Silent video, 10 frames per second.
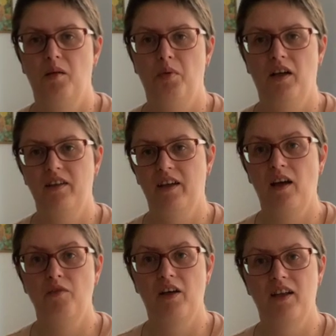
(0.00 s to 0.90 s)
But I
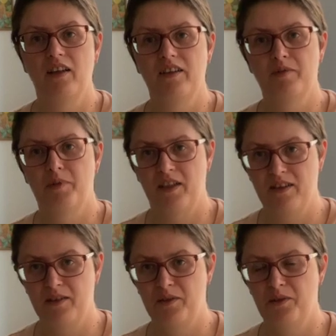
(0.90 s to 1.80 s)
have other
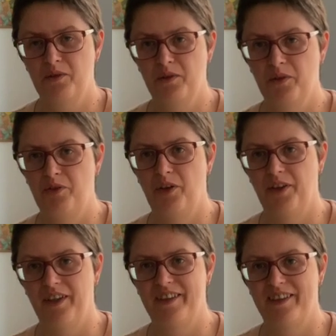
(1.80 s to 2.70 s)
puzzles to do
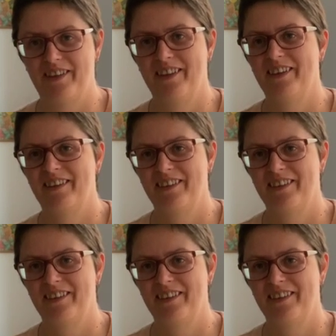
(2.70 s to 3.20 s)
first.